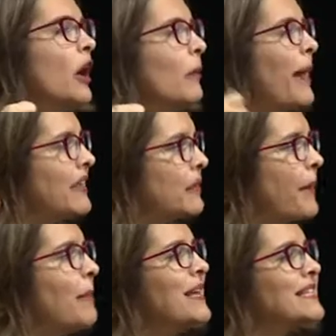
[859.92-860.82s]
by the
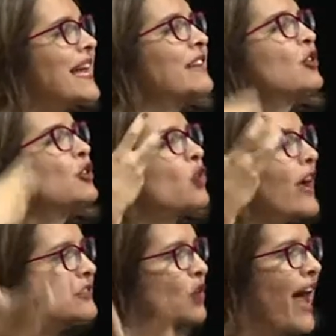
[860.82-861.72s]
public sector
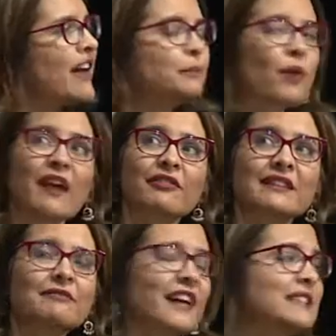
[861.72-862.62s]
to attract private
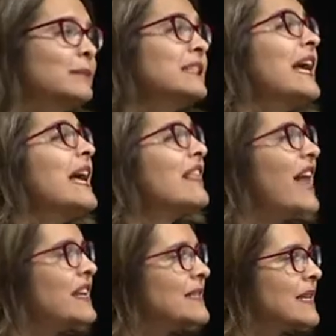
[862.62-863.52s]
investment,
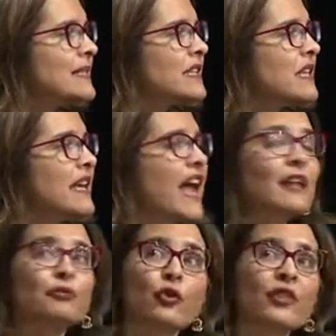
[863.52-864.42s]
that is necessary.
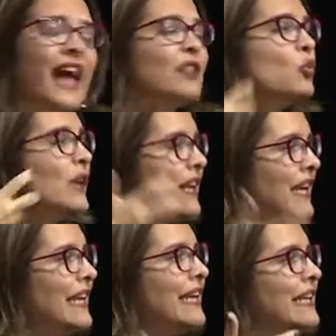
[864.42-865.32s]
And for that, we
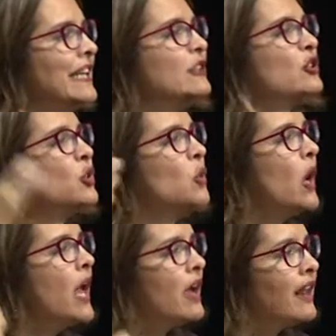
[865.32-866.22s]
really need to
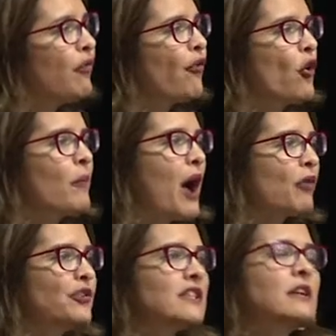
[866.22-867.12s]
reform our
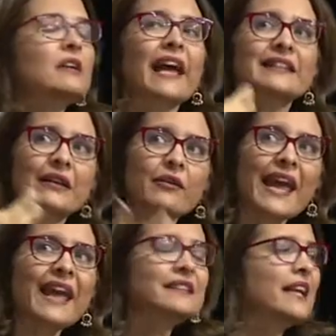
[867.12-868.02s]
fiscal and
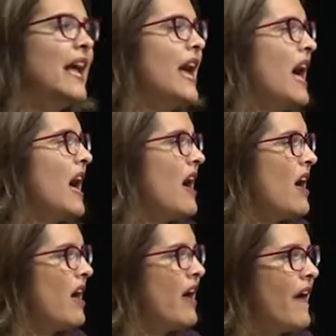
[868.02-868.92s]
create
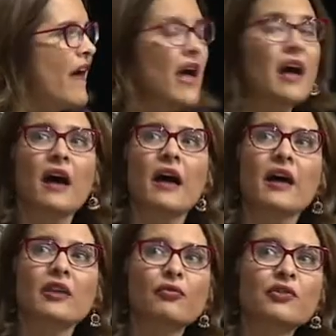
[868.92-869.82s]

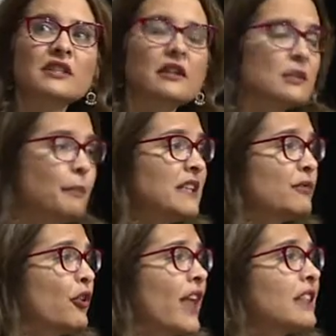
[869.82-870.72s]
the fiscal space
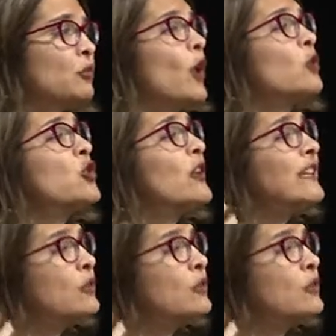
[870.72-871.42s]
for that. We also need